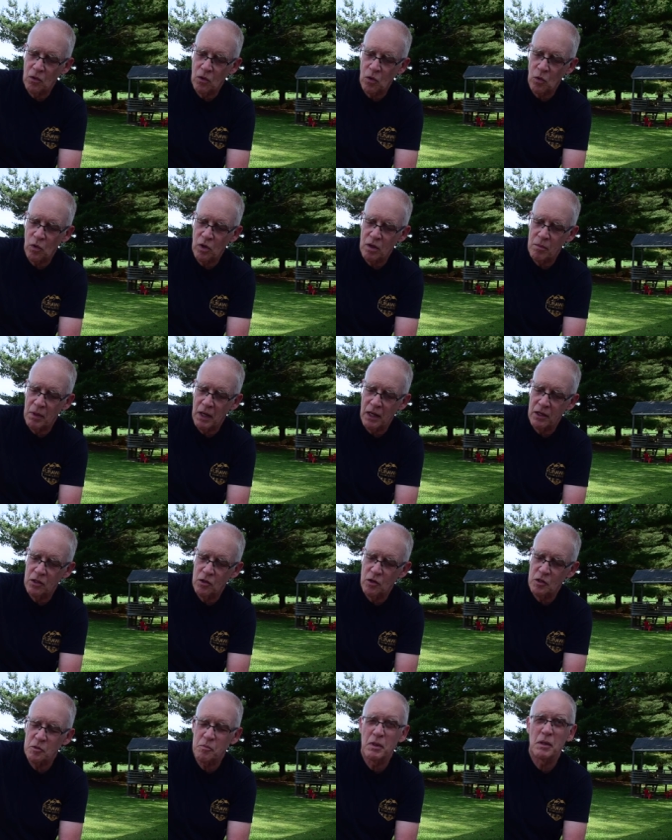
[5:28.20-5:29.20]
or one of my
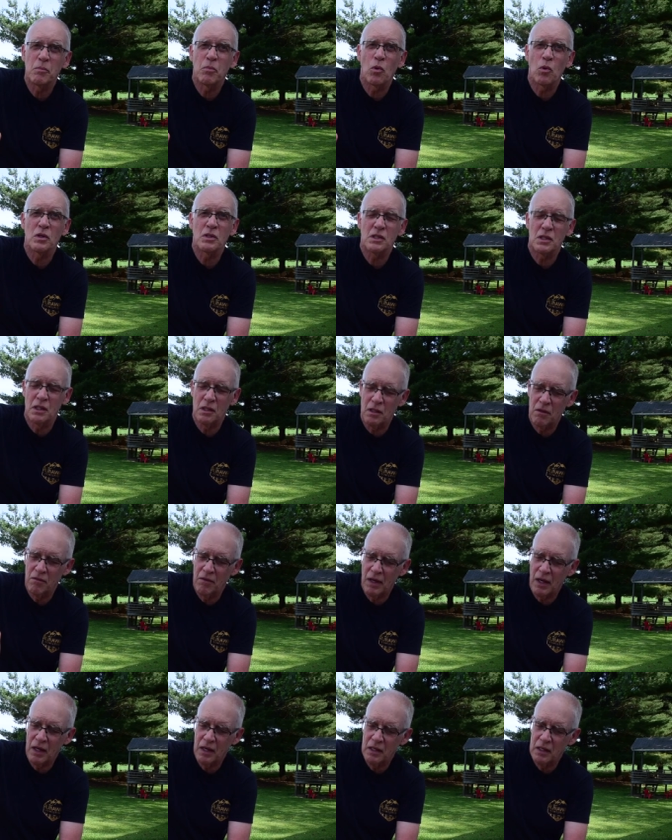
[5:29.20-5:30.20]
U S B ports in the
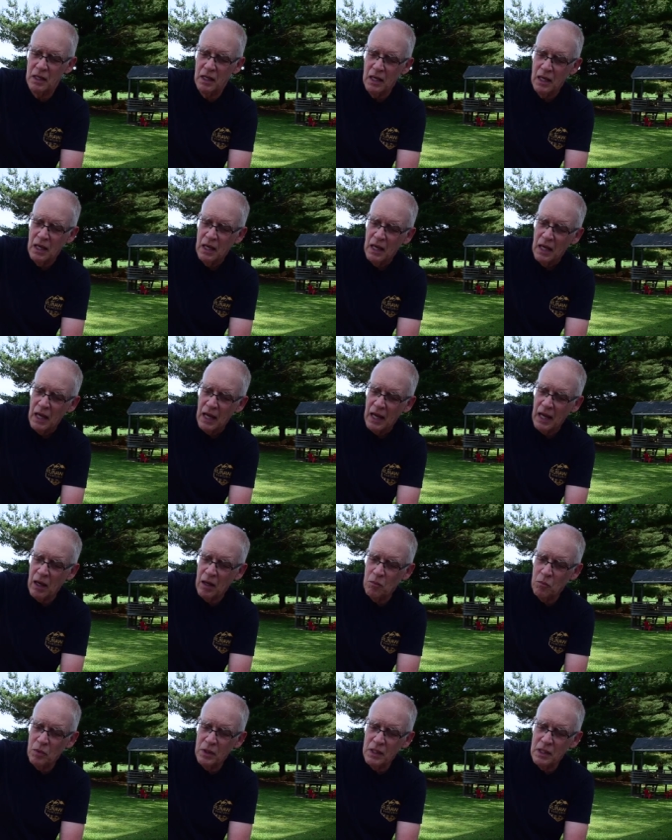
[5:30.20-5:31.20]
van.
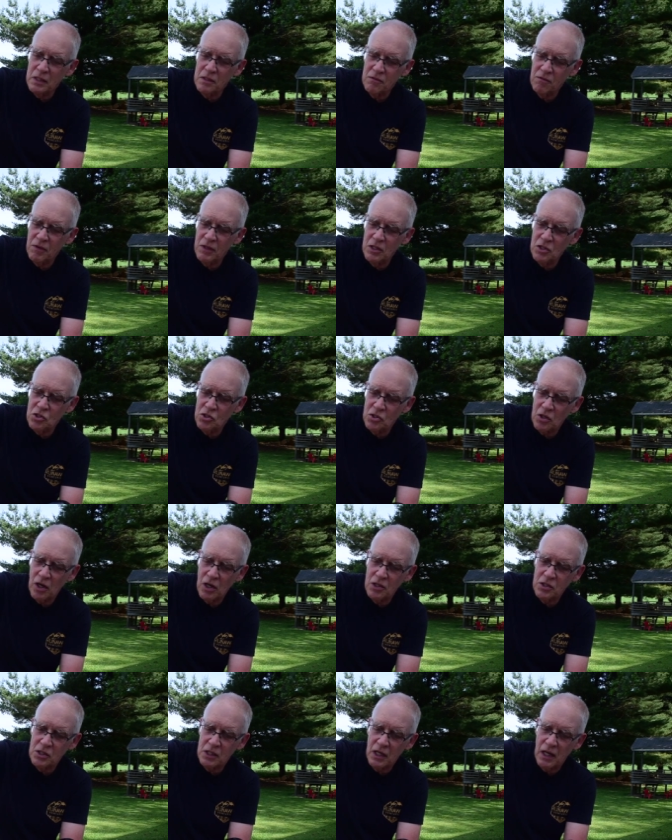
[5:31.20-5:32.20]
And when it's finished
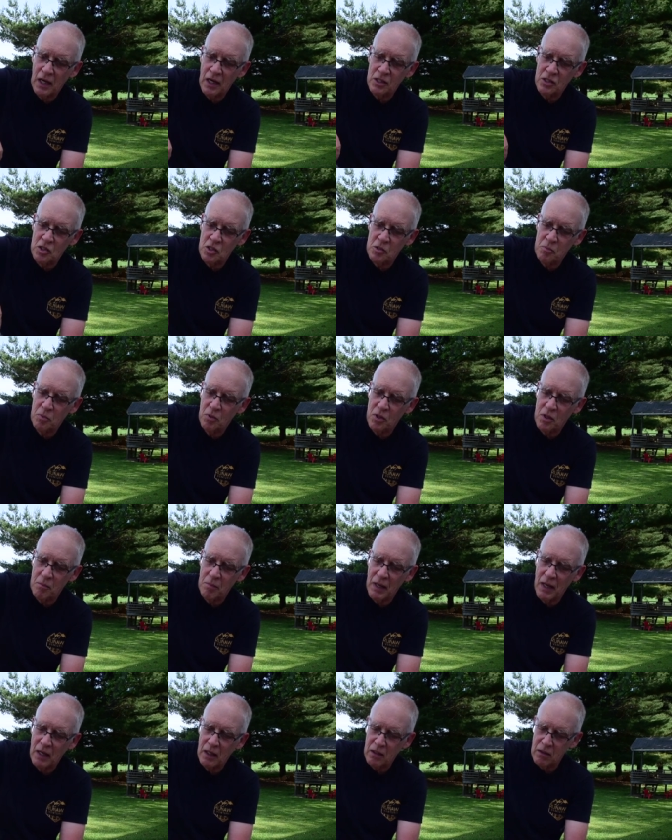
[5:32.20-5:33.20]
charging, I just put it
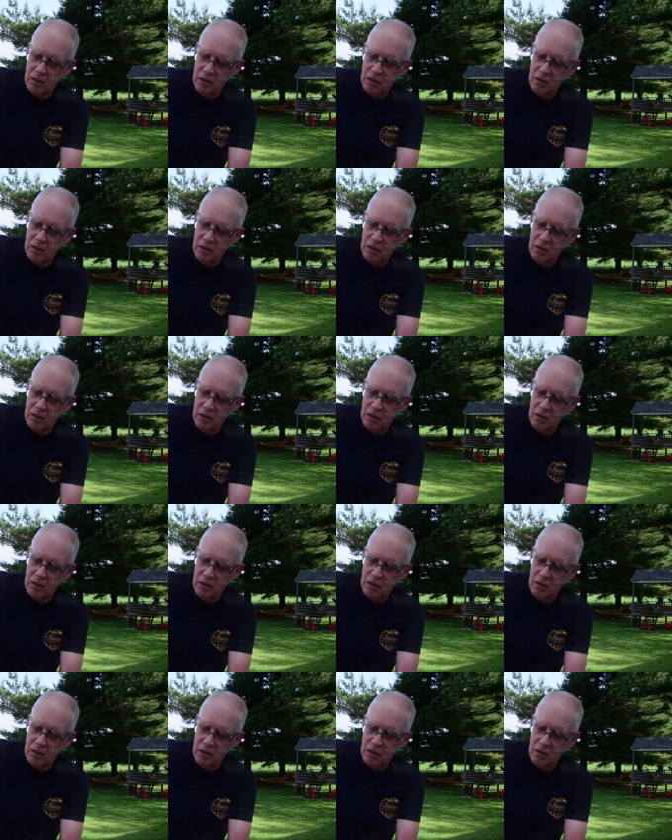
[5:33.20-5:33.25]
back